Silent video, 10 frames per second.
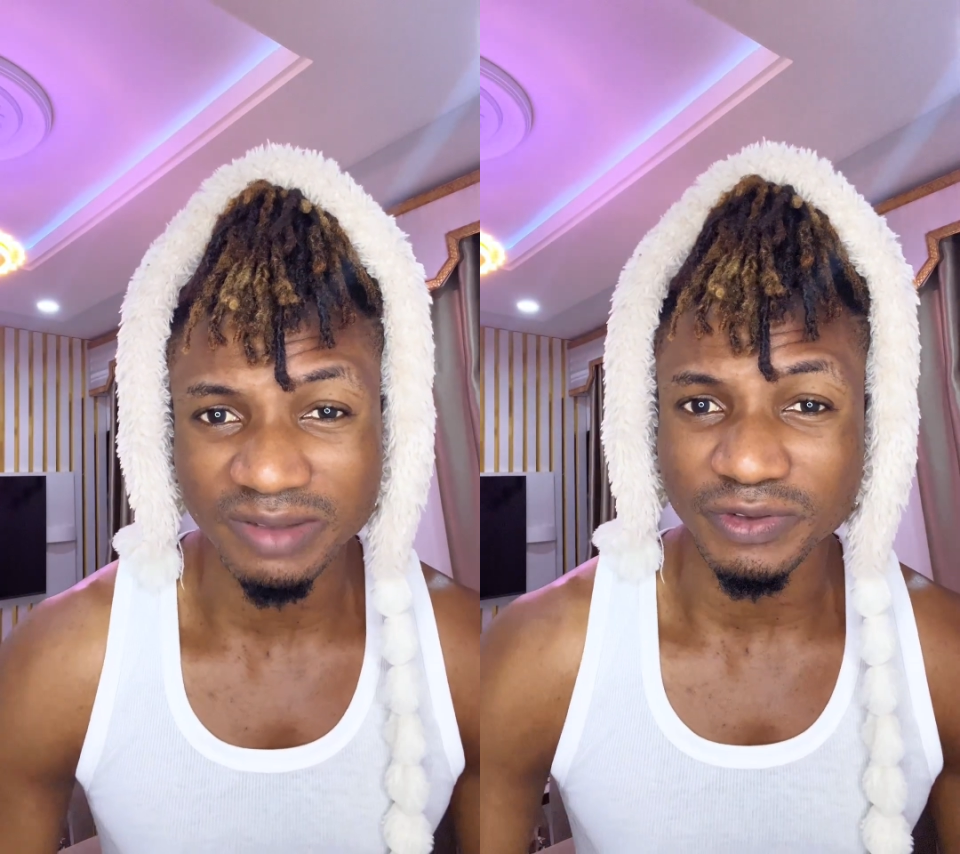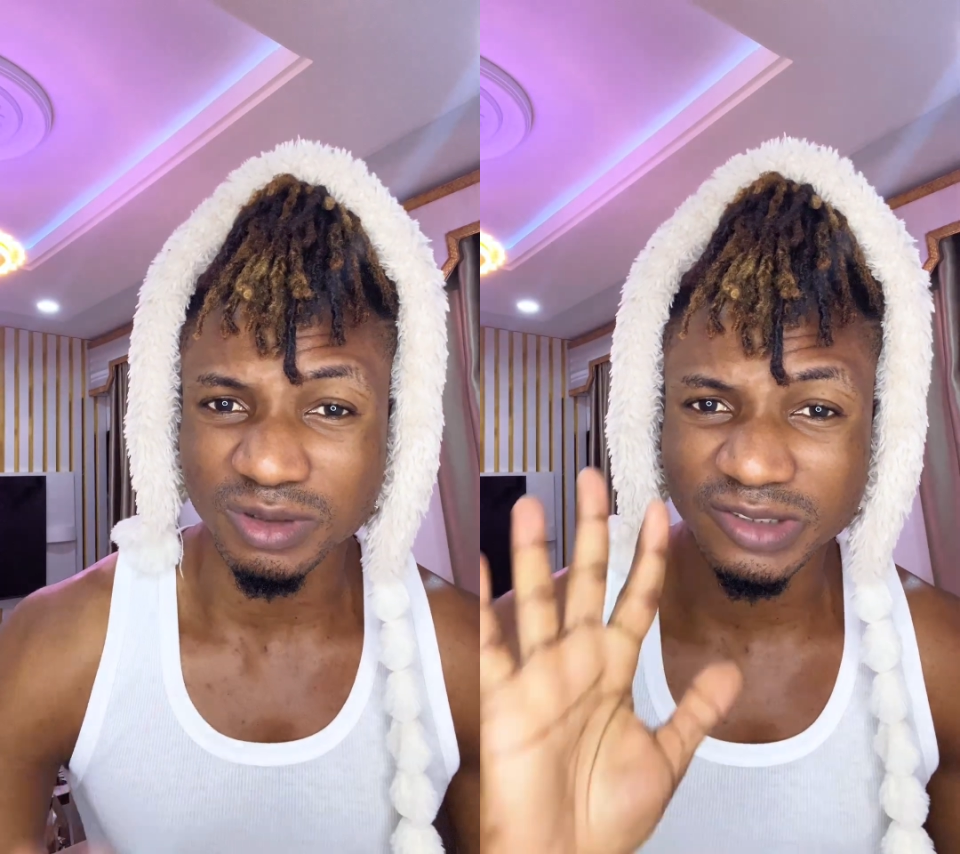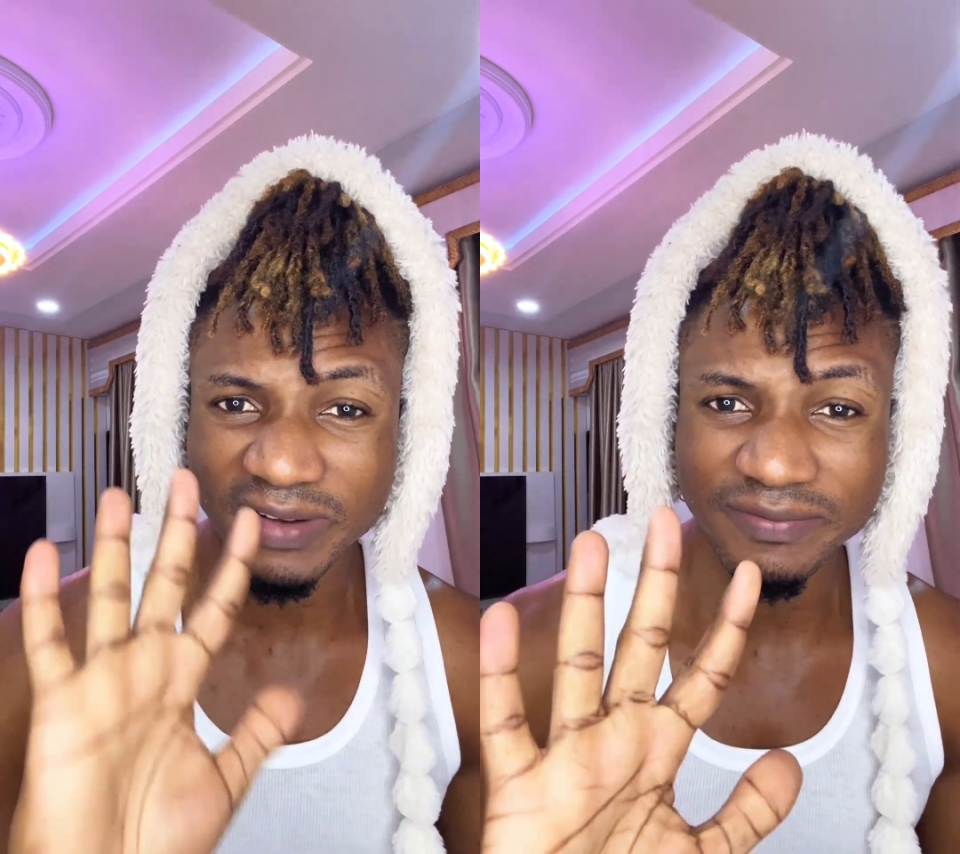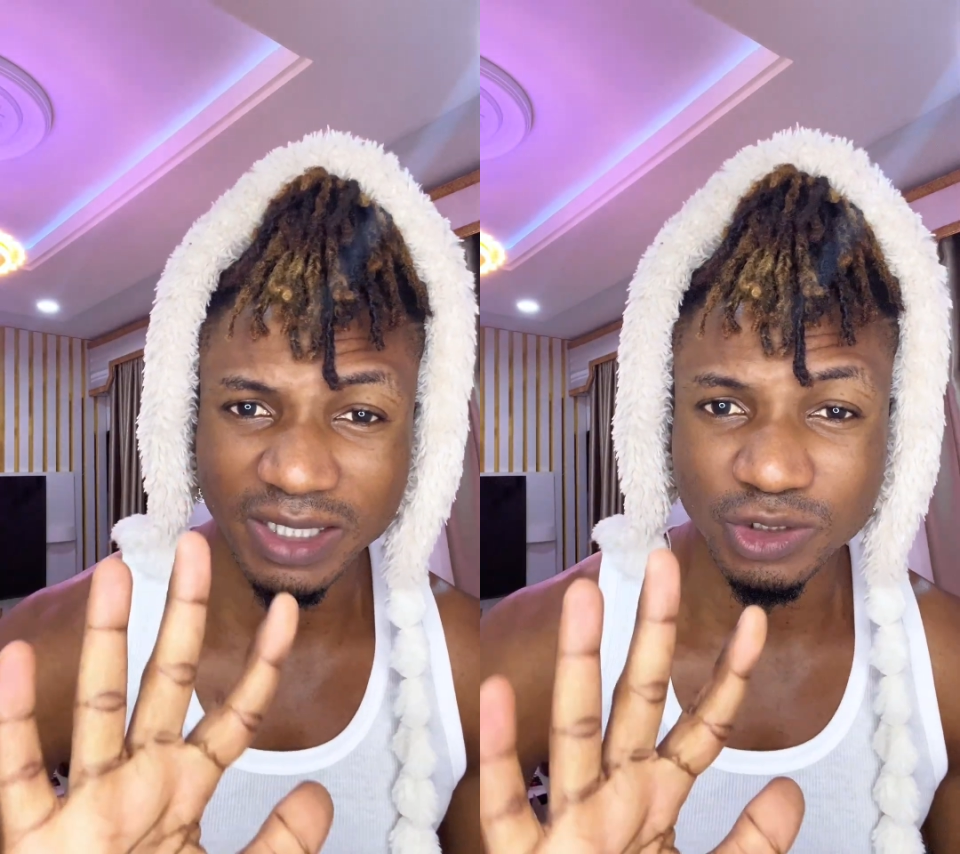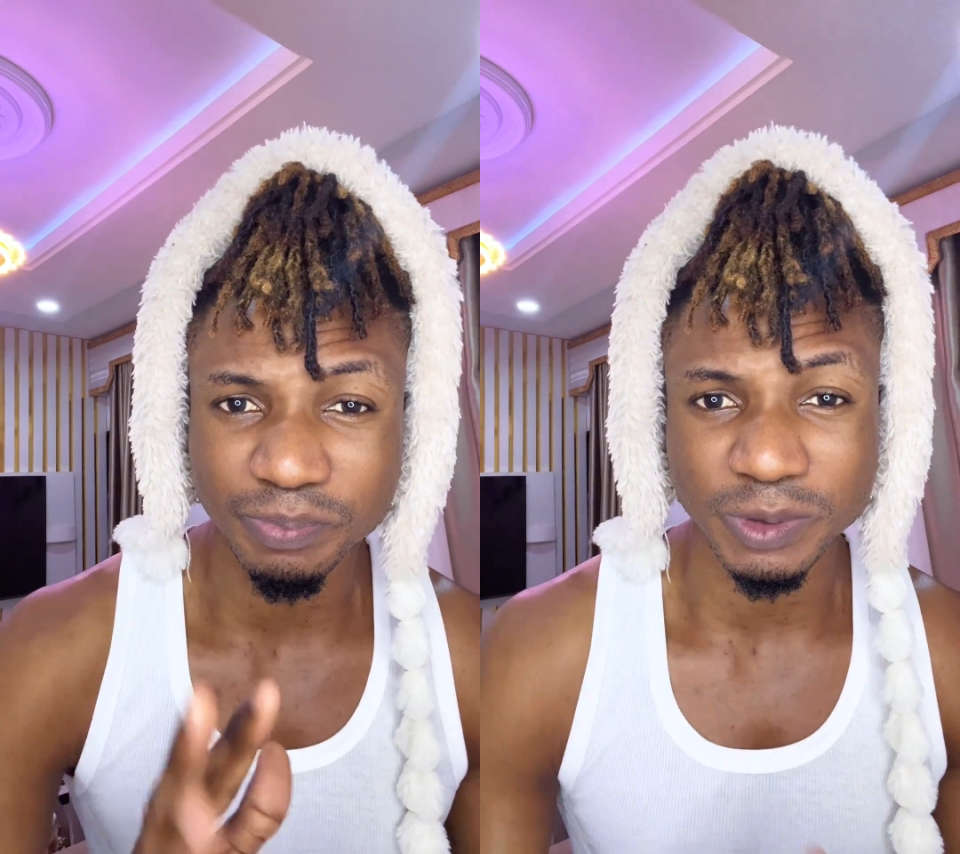for just
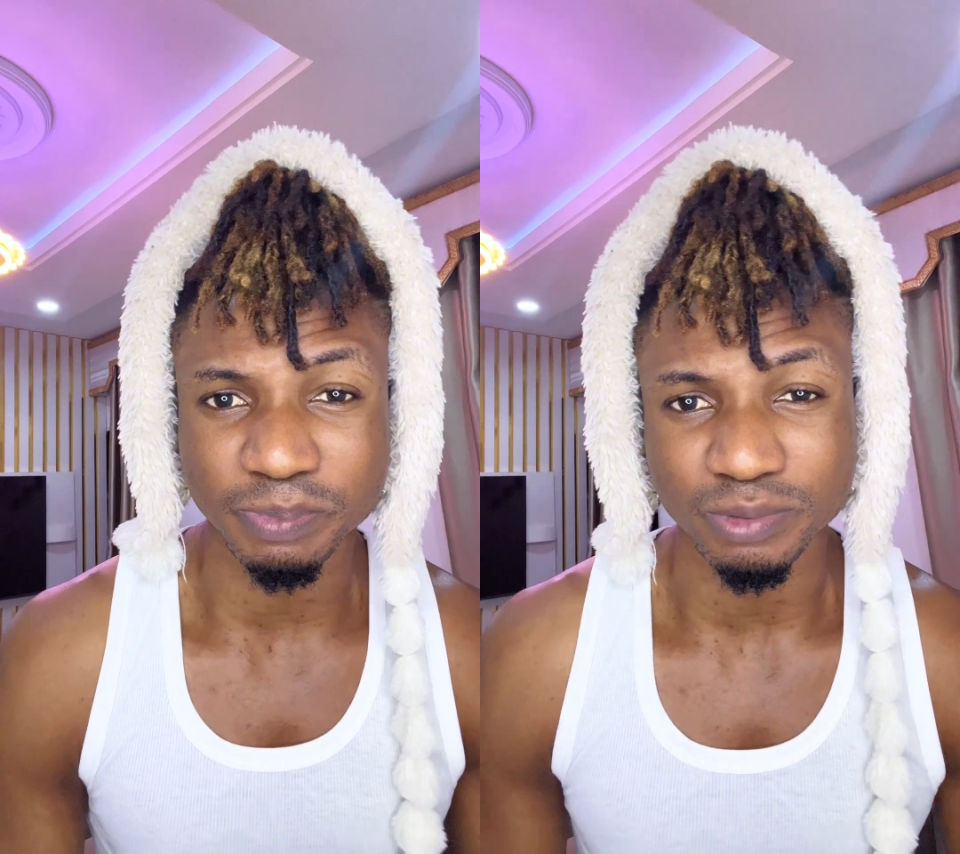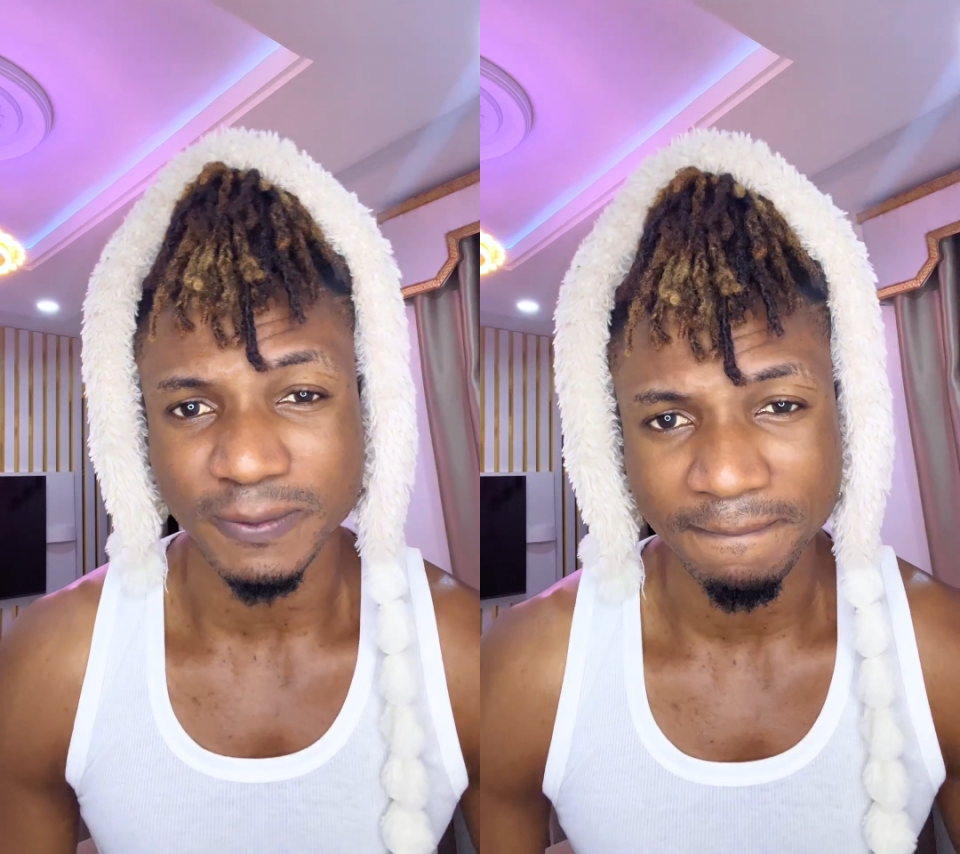5,000 people.